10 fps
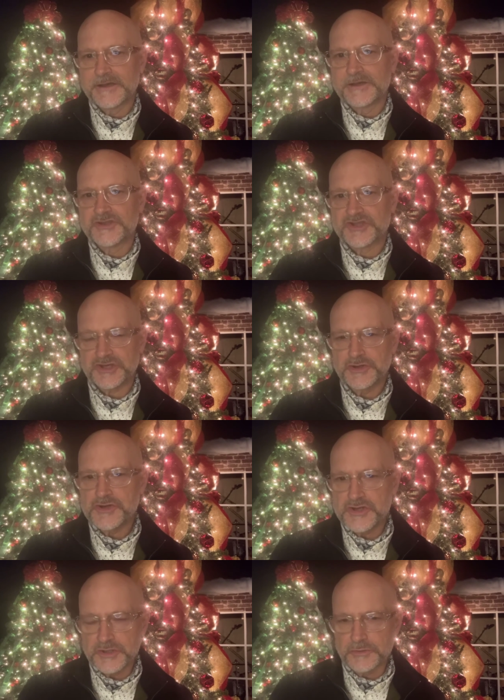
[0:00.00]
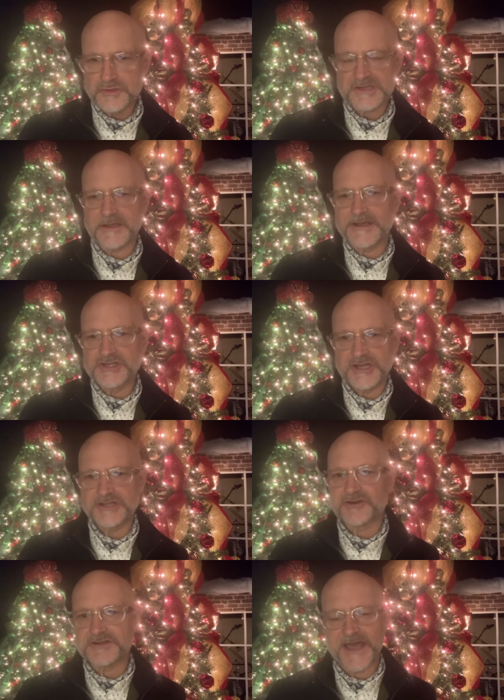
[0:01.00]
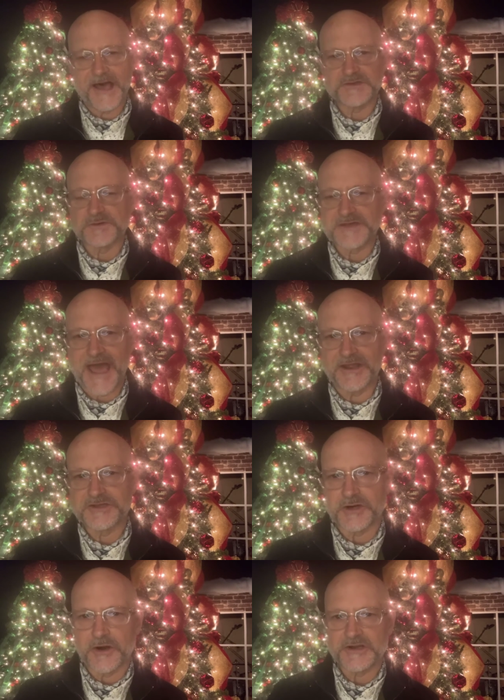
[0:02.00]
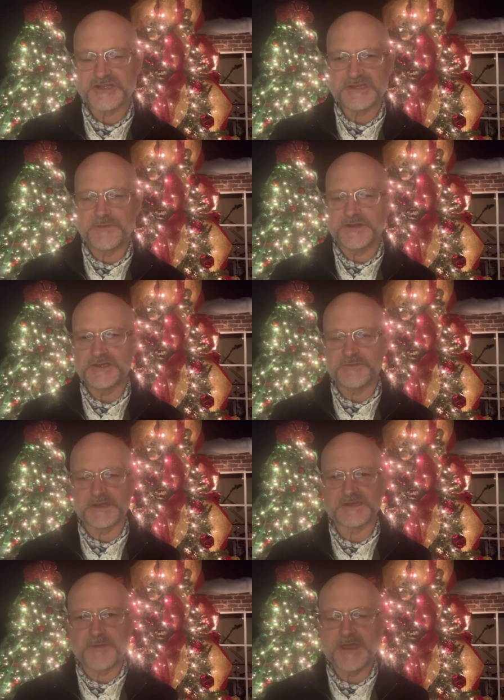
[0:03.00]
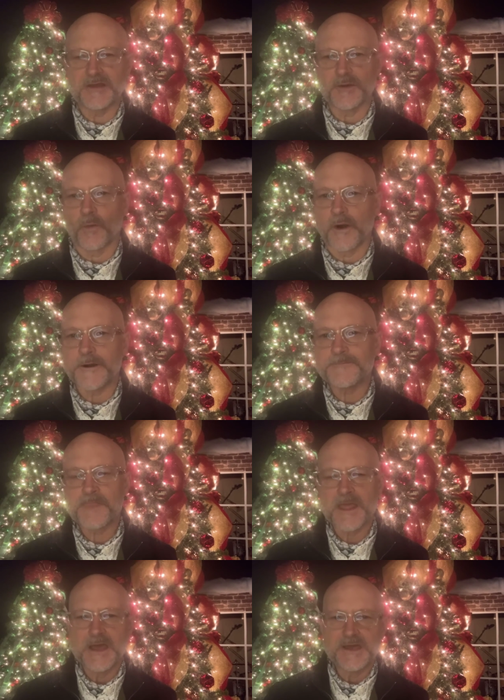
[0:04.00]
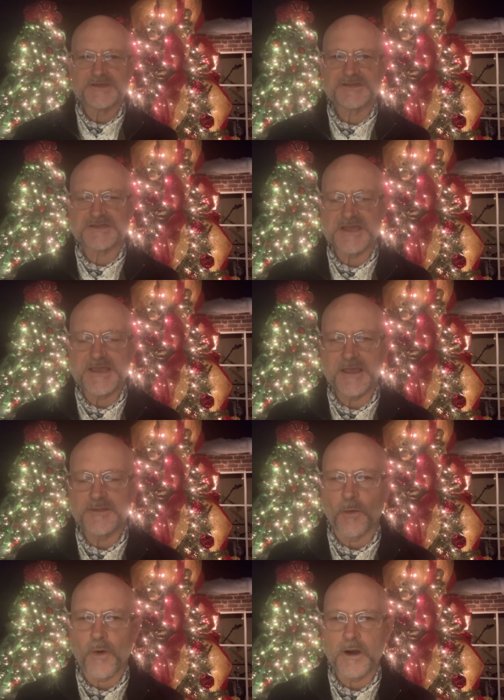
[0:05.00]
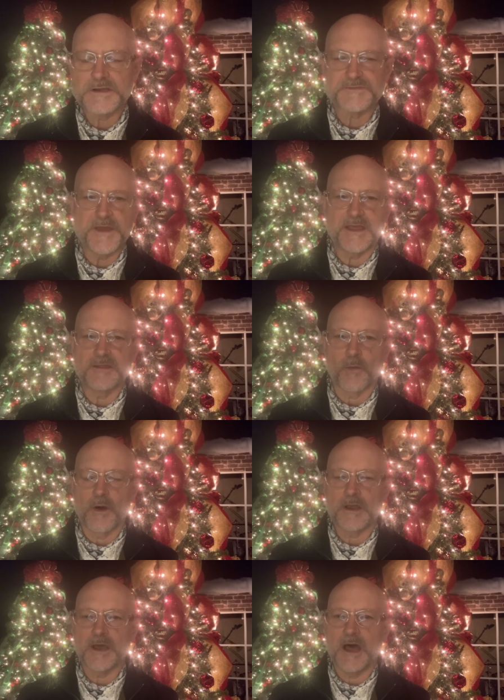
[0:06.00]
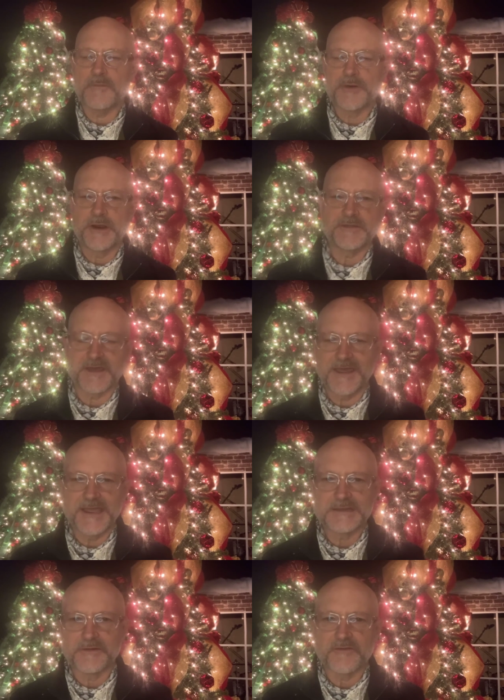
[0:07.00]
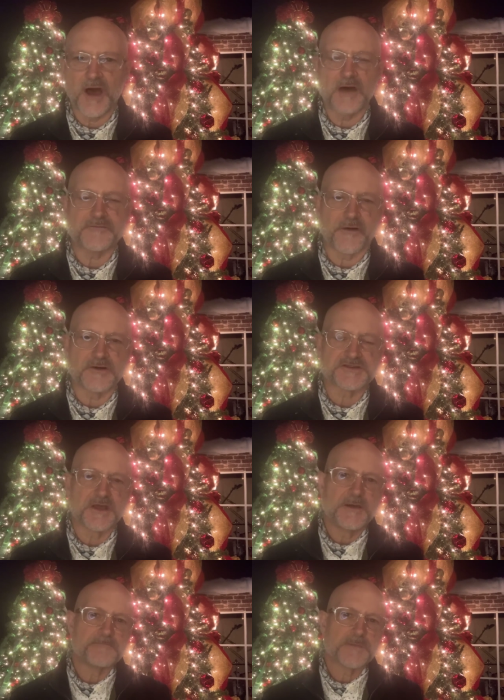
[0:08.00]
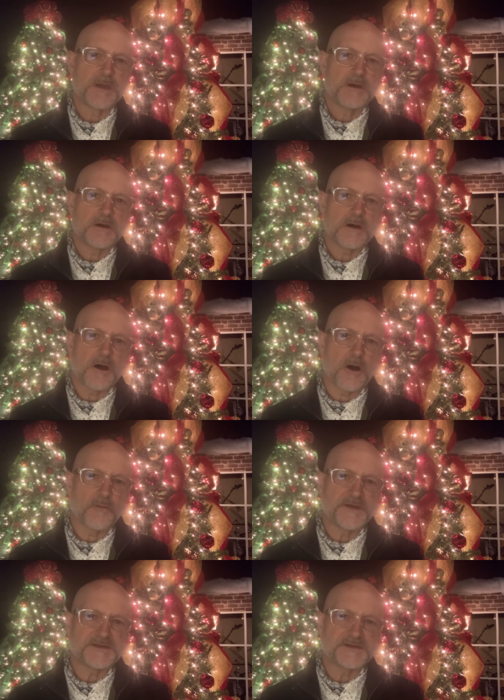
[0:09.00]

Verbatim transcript: to you, just like Ginger's house was added to her. She's, she's been speaking the word, seeking the word, speaking the word of God, putting the kingdom of God first. All these